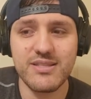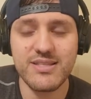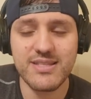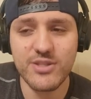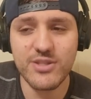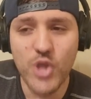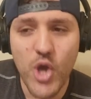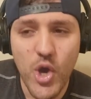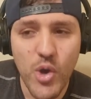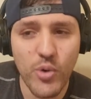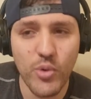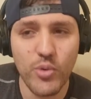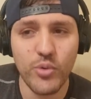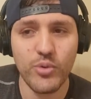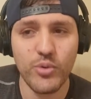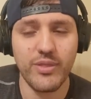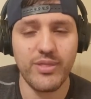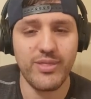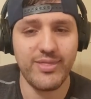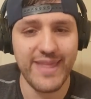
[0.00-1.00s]
know
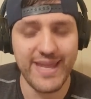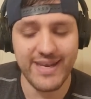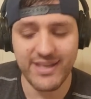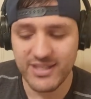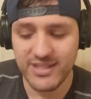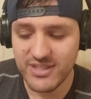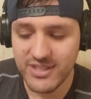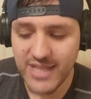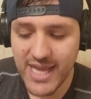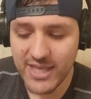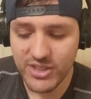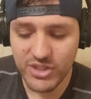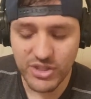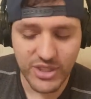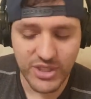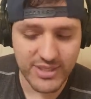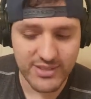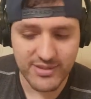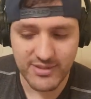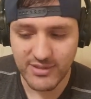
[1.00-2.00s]
that it's not
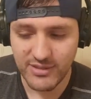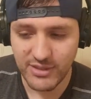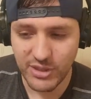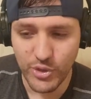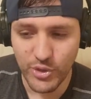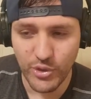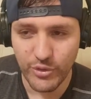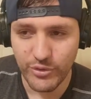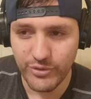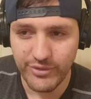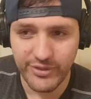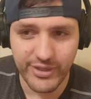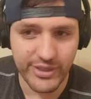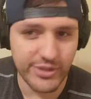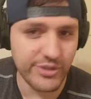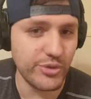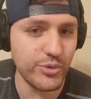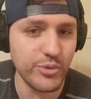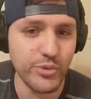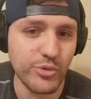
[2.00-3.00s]
just, you know, their
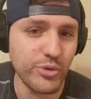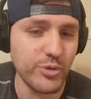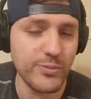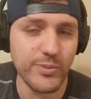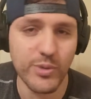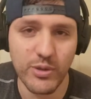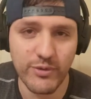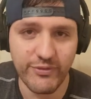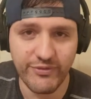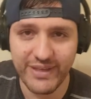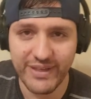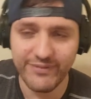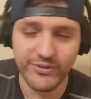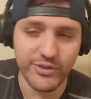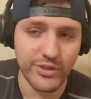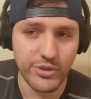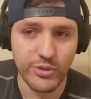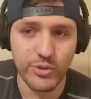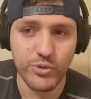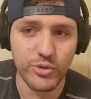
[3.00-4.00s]
YouTuber or
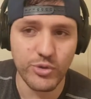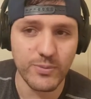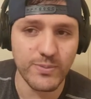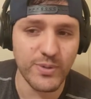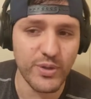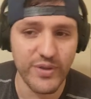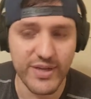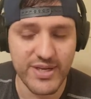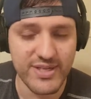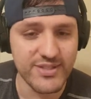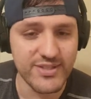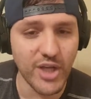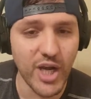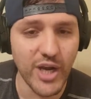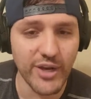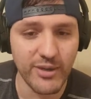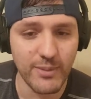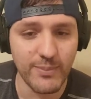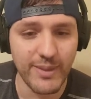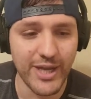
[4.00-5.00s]
favorite YouTuber that is
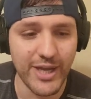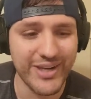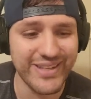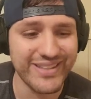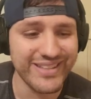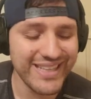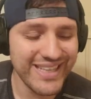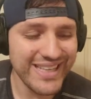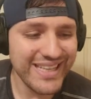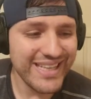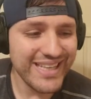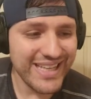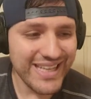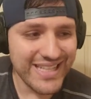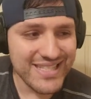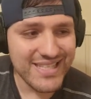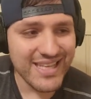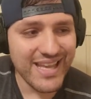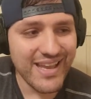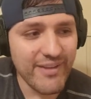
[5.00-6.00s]
talking about it.
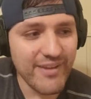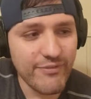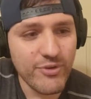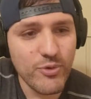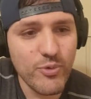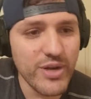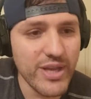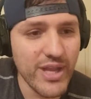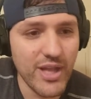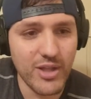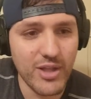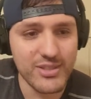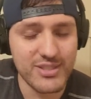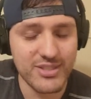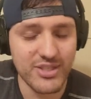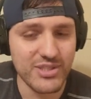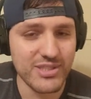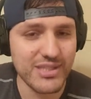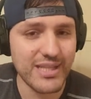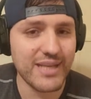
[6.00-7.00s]
It's everyone
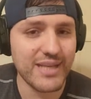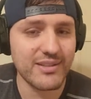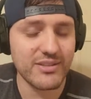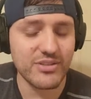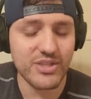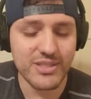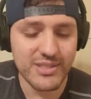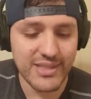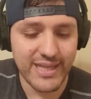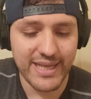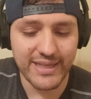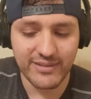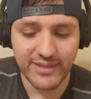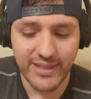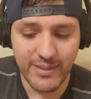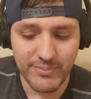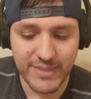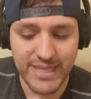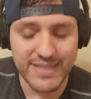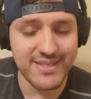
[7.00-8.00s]
else just like just like
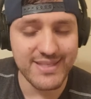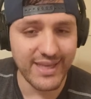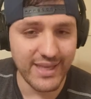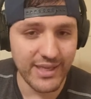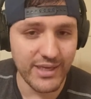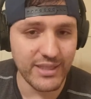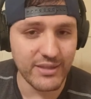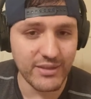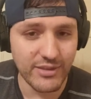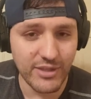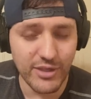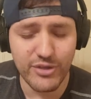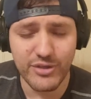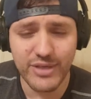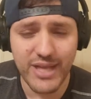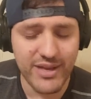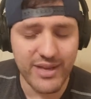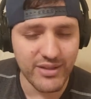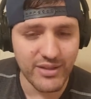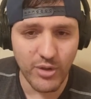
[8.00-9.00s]
them that's in it. They're
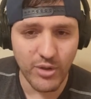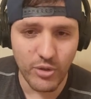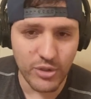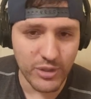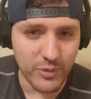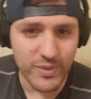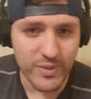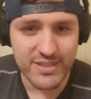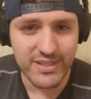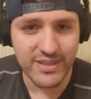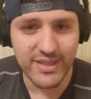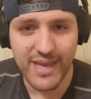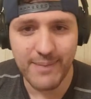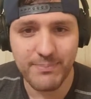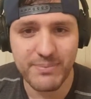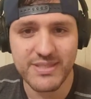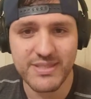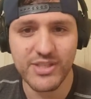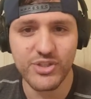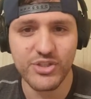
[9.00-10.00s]
not the only ones in
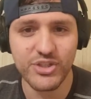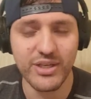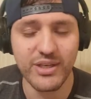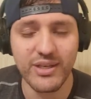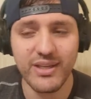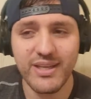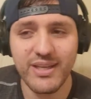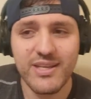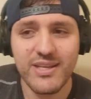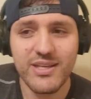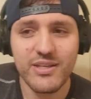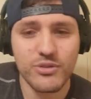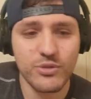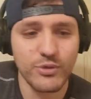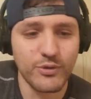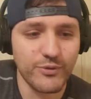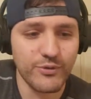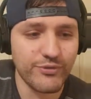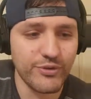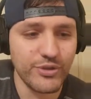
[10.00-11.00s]
that position.
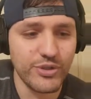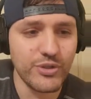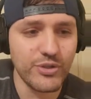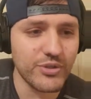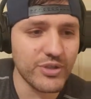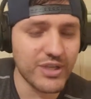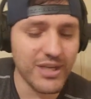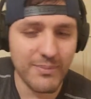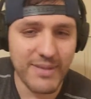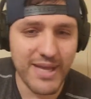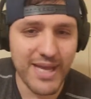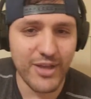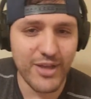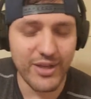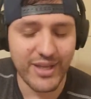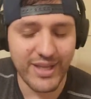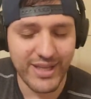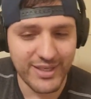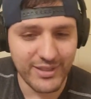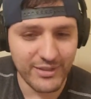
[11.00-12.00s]
So for you to come out
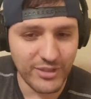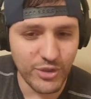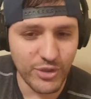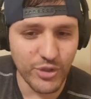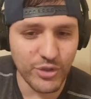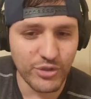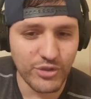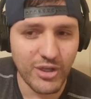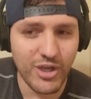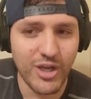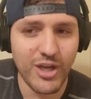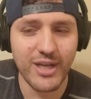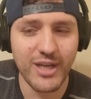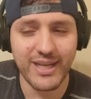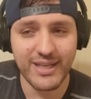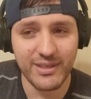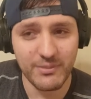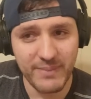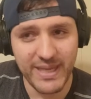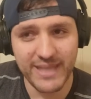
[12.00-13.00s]
and, you know, talk
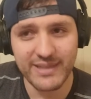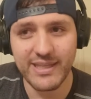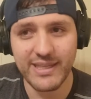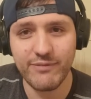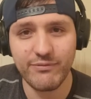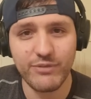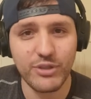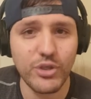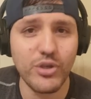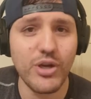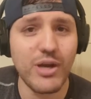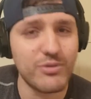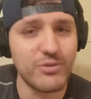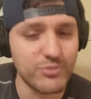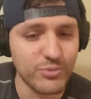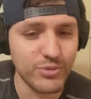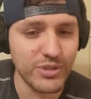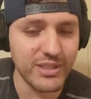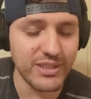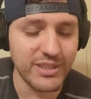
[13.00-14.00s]
and make that video, I
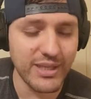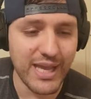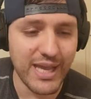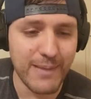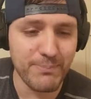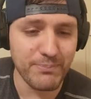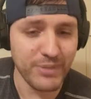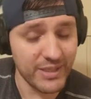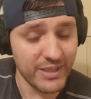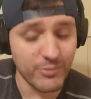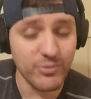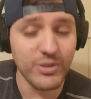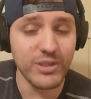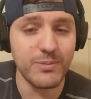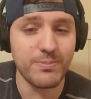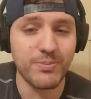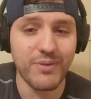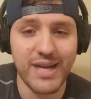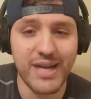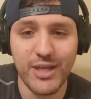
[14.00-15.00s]
was really happy and
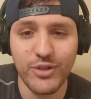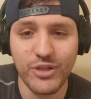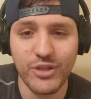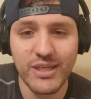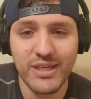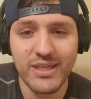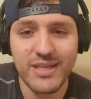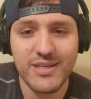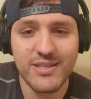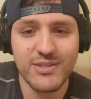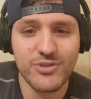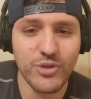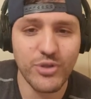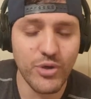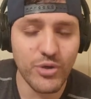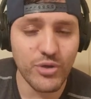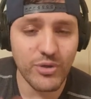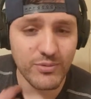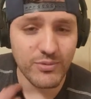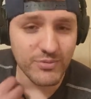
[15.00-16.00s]
really proud. So
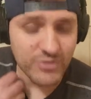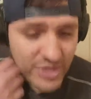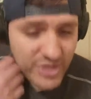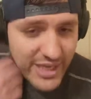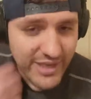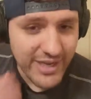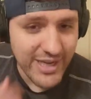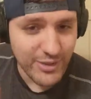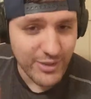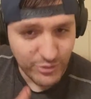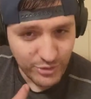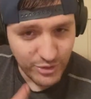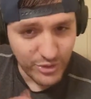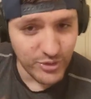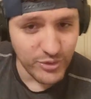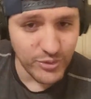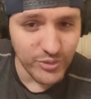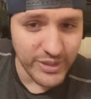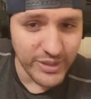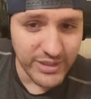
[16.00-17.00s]
shout out to
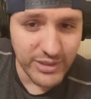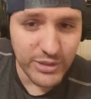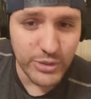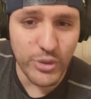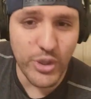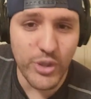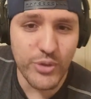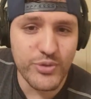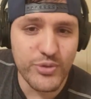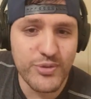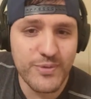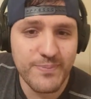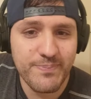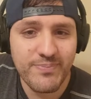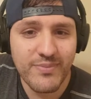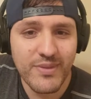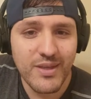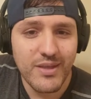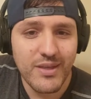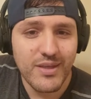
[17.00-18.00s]
you and kudos.
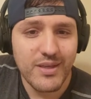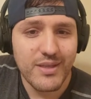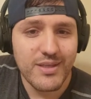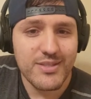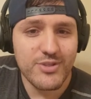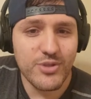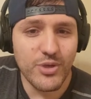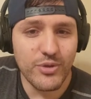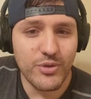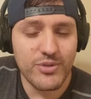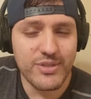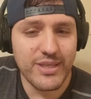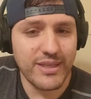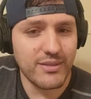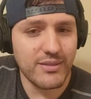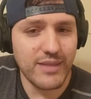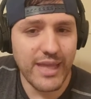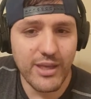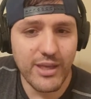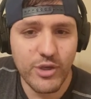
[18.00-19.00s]
So you
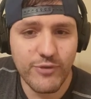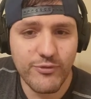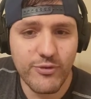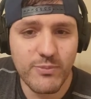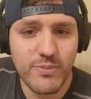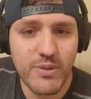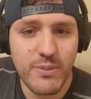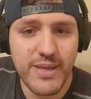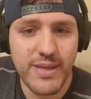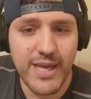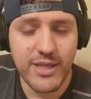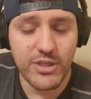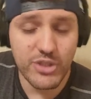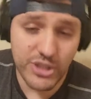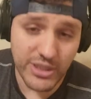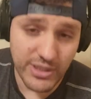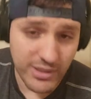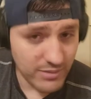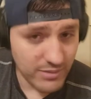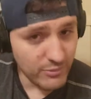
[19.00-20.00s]
said, thank you for B B I
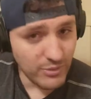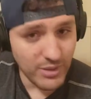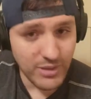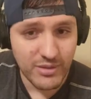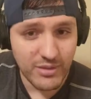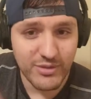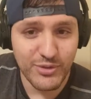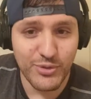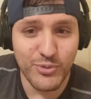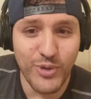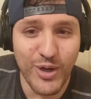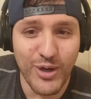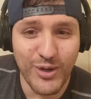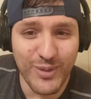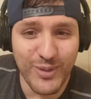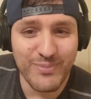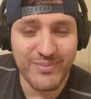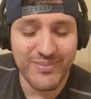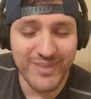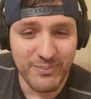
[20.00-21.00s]
G. Well, you're
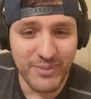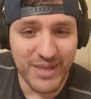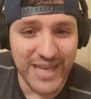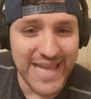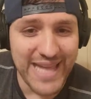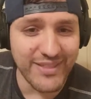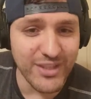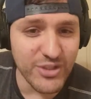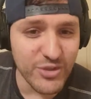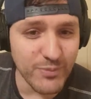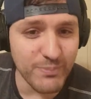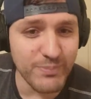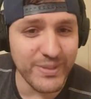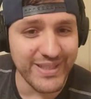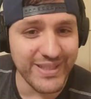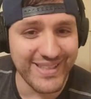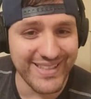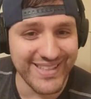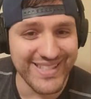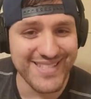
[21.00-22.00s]
welcome. I'm glad that you've
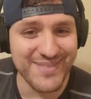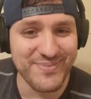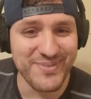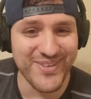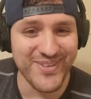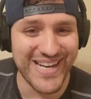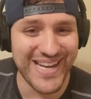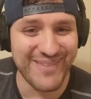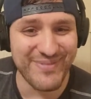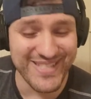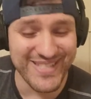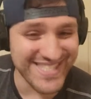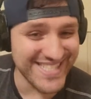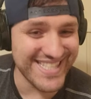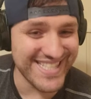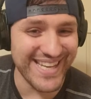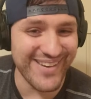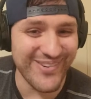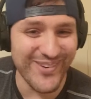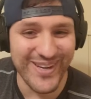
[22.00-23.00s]
been a subscriber since
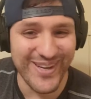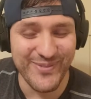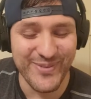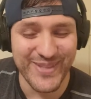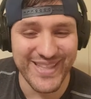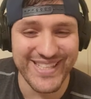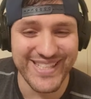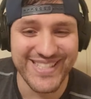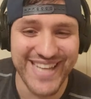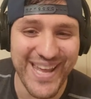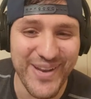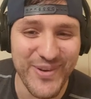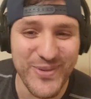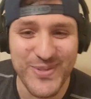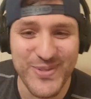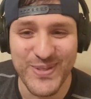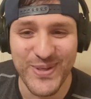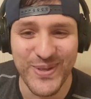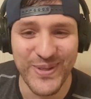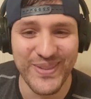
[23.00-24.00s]
day one with the channel.
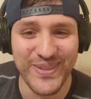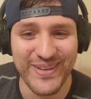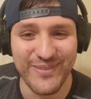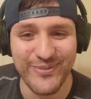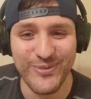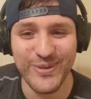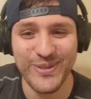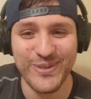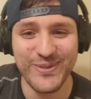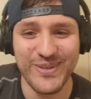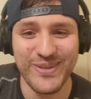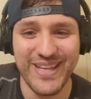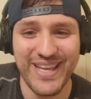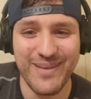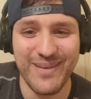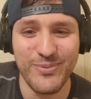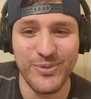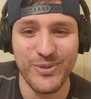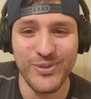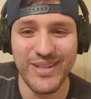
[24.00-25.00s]
So therefore you're
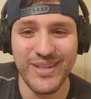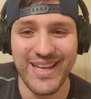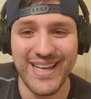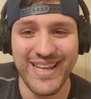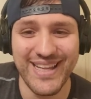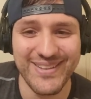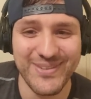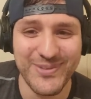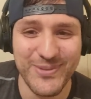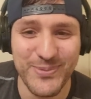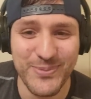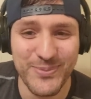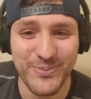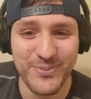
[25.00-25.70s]
able uh, to,